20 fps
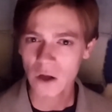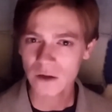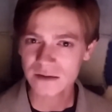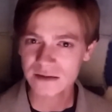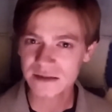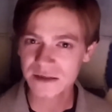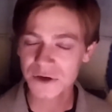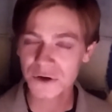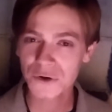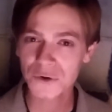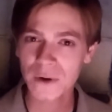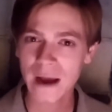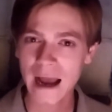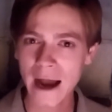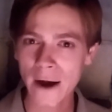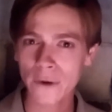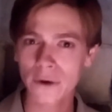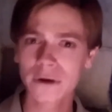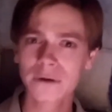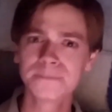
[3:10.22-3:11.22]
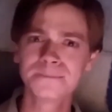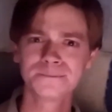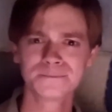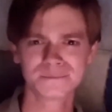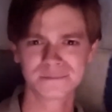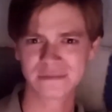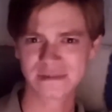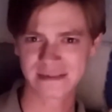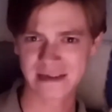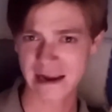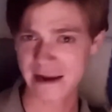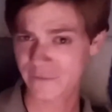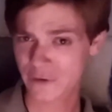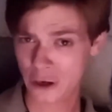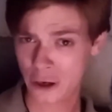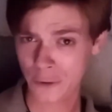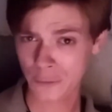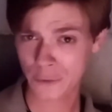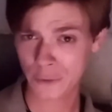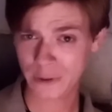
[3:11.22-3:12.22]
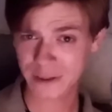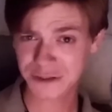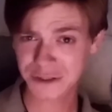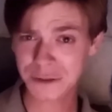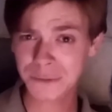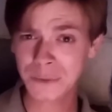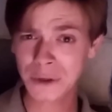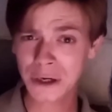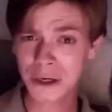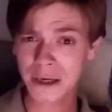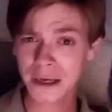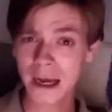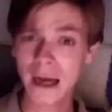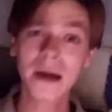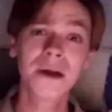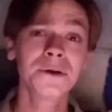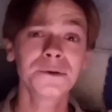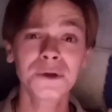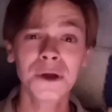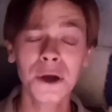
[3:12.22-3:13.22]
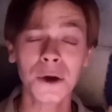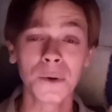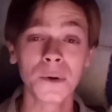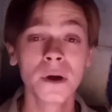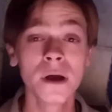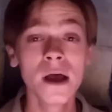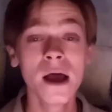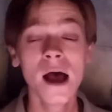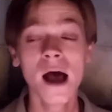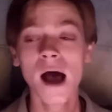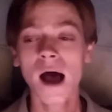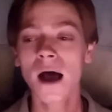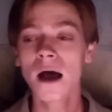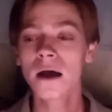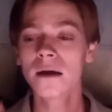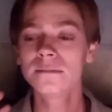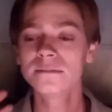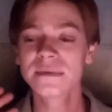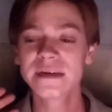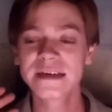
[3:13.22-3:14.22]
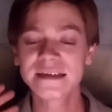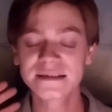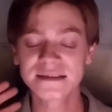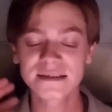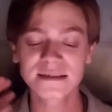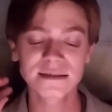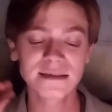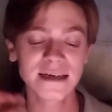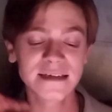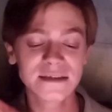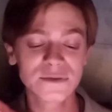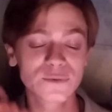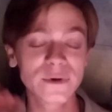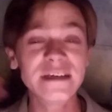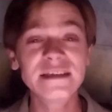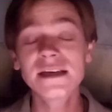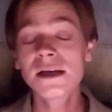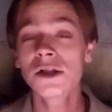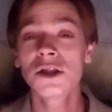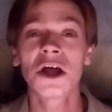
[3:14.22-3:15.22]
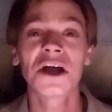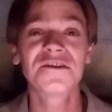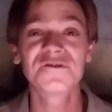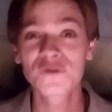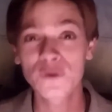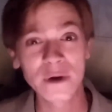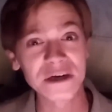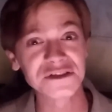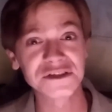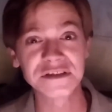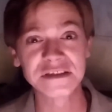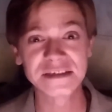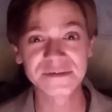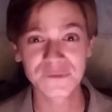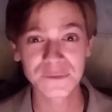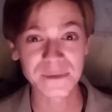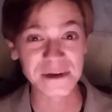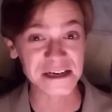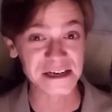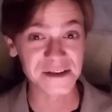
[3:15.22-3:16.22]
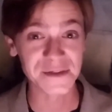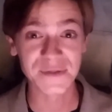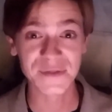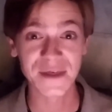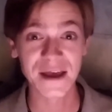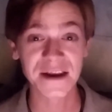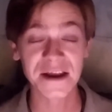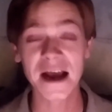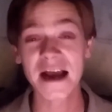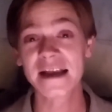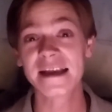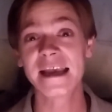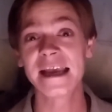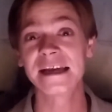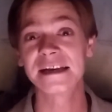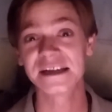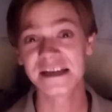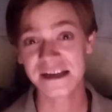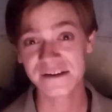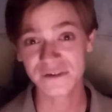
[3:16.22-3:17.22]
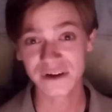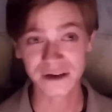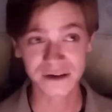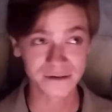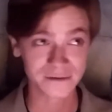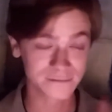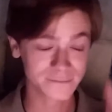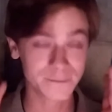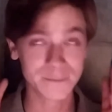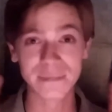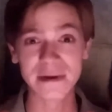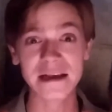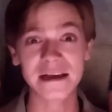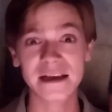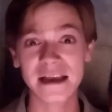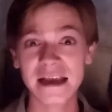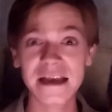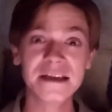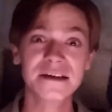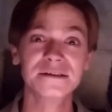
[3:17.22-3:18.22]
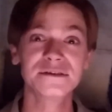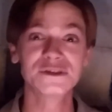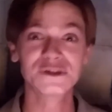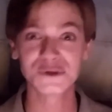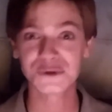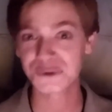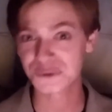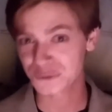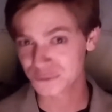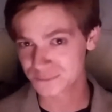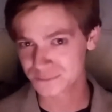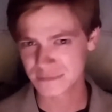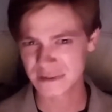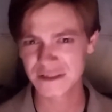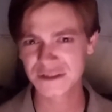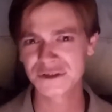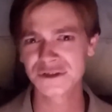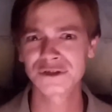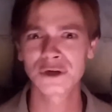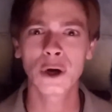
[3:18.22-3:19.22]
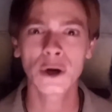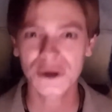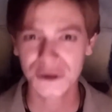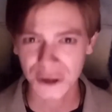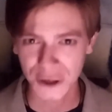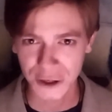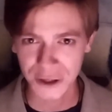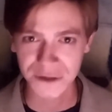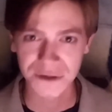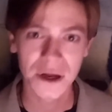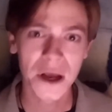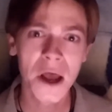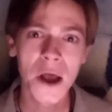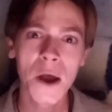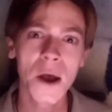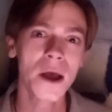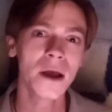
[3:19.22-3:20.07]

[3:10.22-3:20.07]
also our savior, question mark? I don't know. It's raising a lot of questions for me that I can't even begin to start on